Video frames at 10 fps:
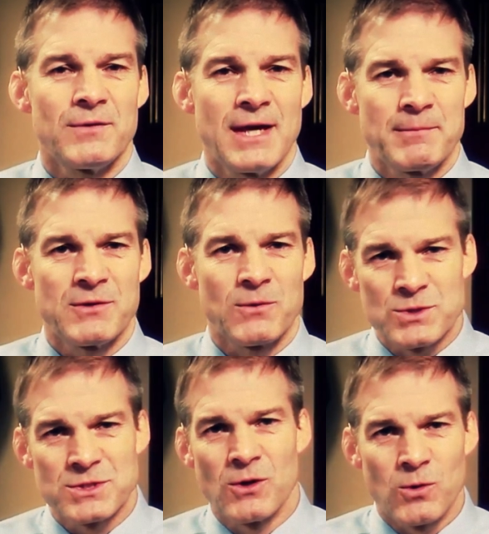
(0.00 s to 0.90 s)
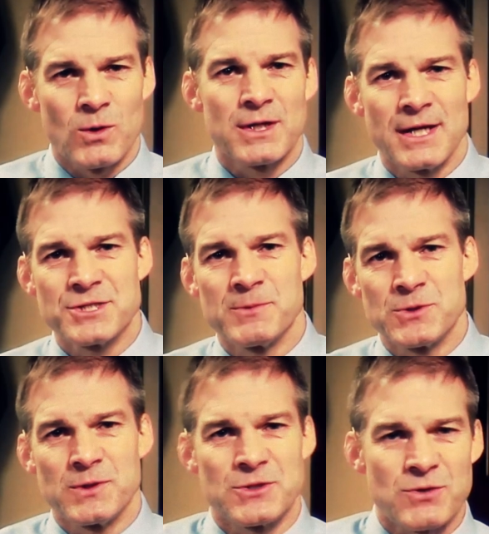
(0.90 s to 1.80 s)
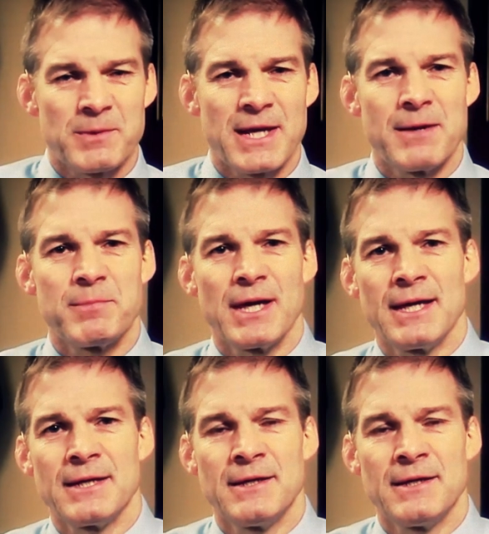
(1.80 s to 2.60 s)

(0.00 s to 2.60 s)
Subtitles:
And now more recently, we have discovered that James